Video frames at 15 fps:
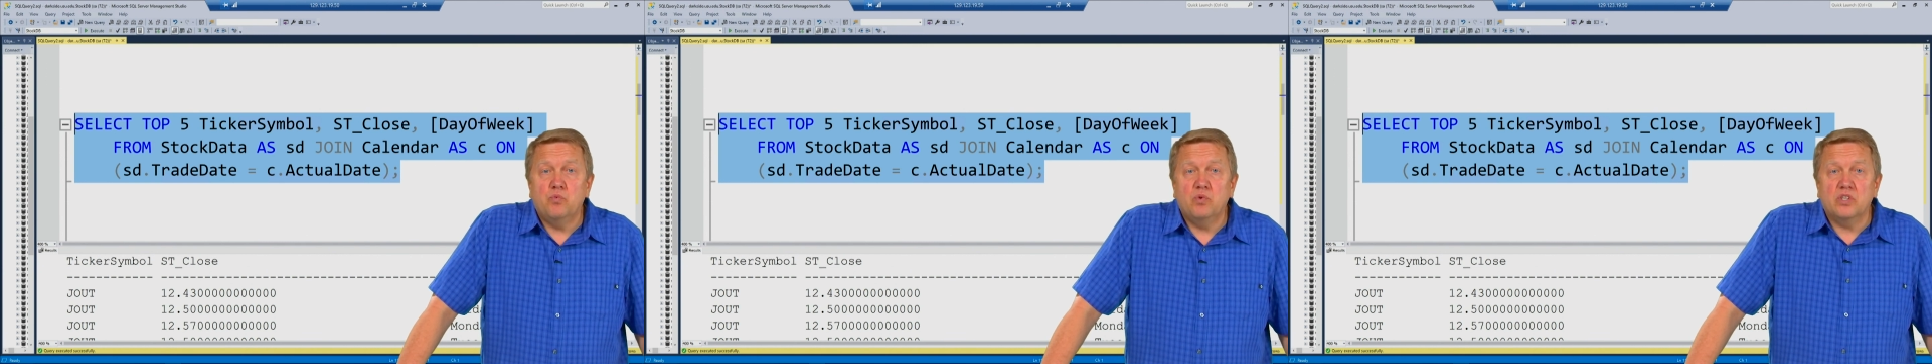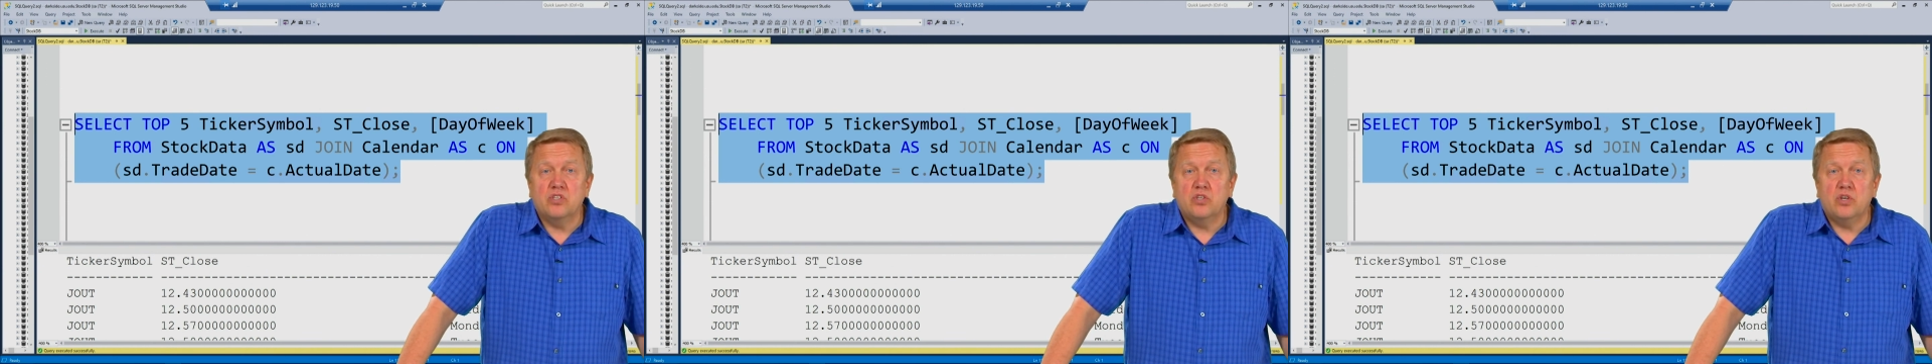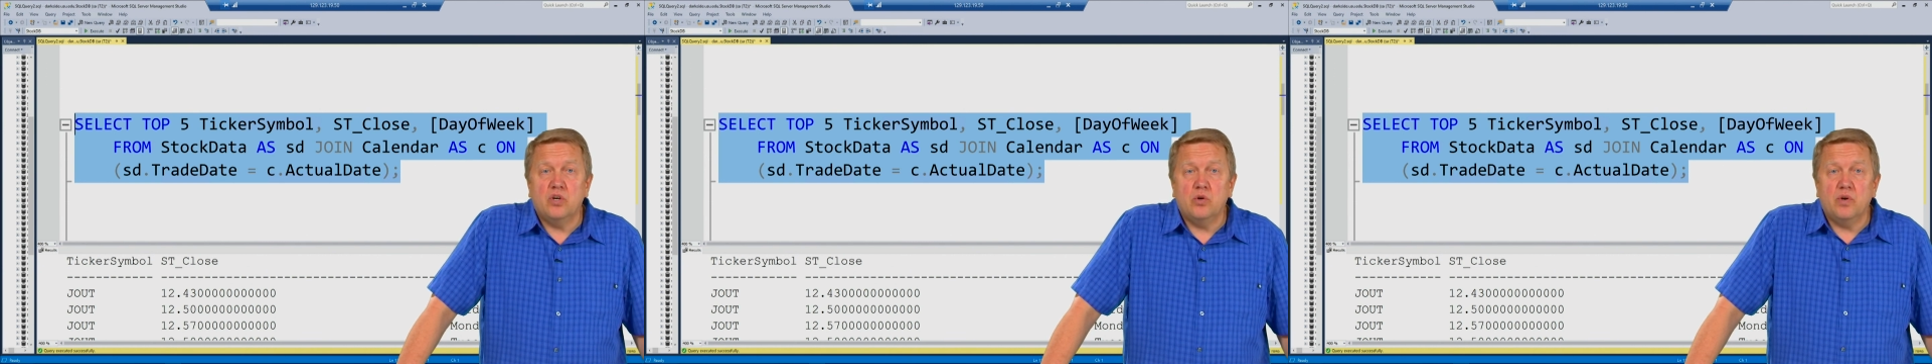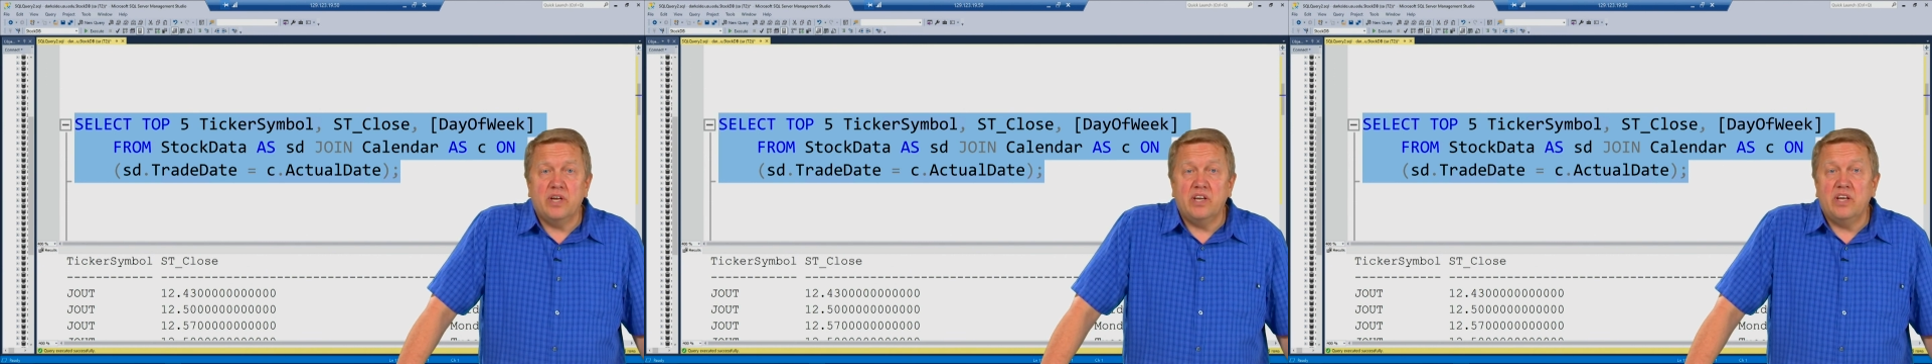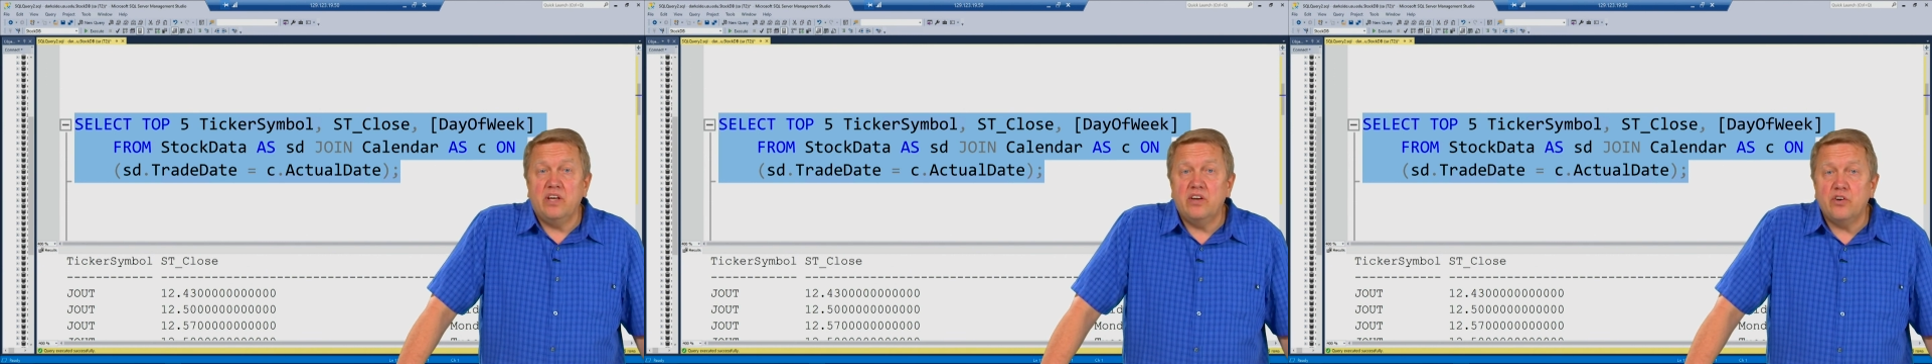We'll show
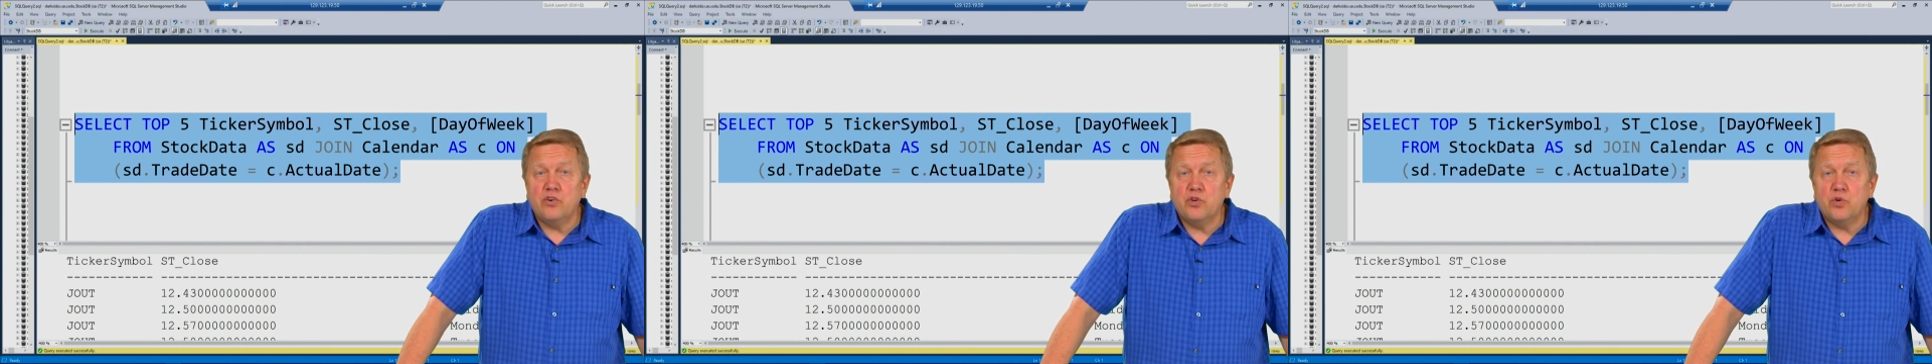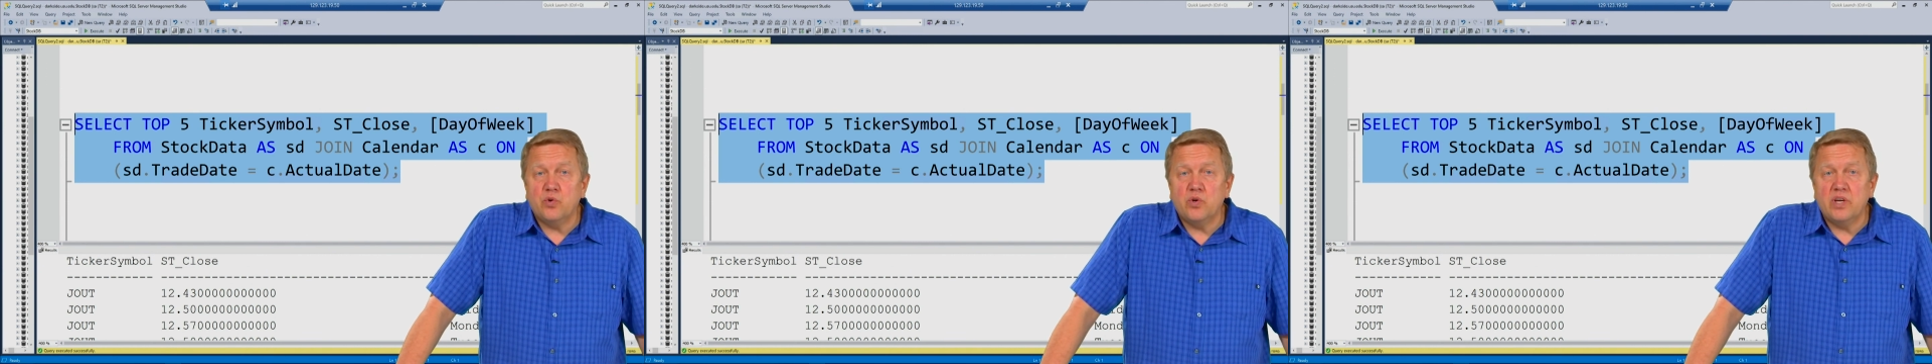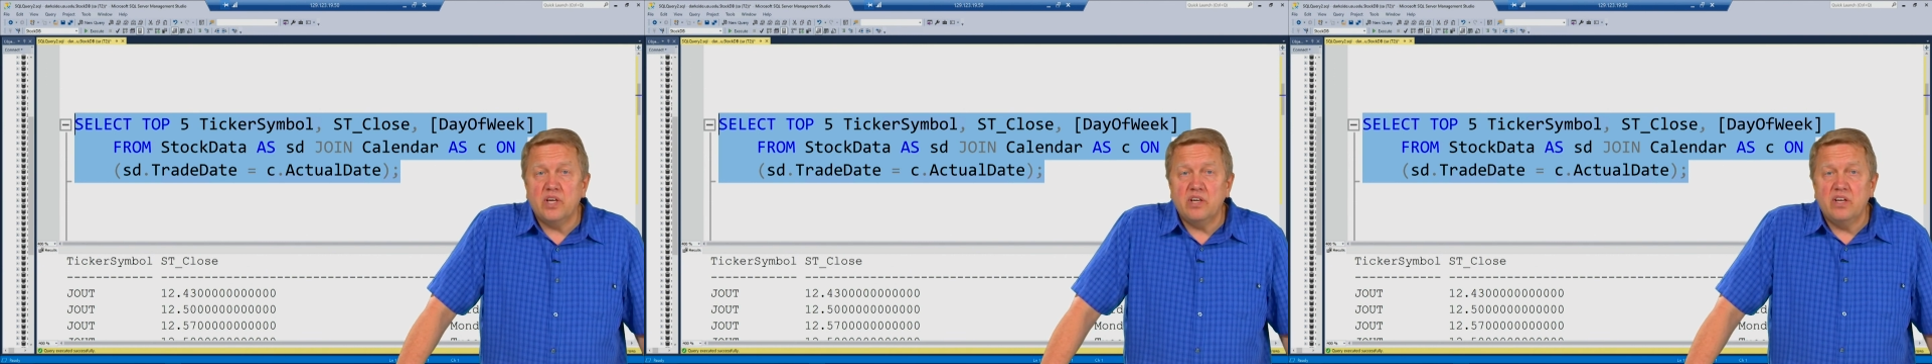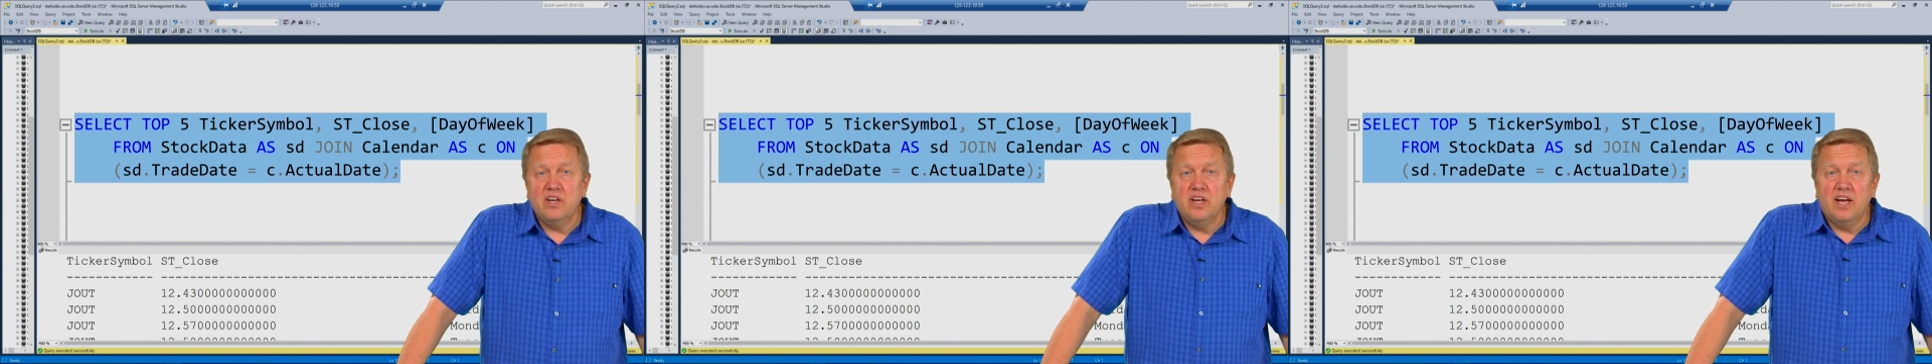an inner join,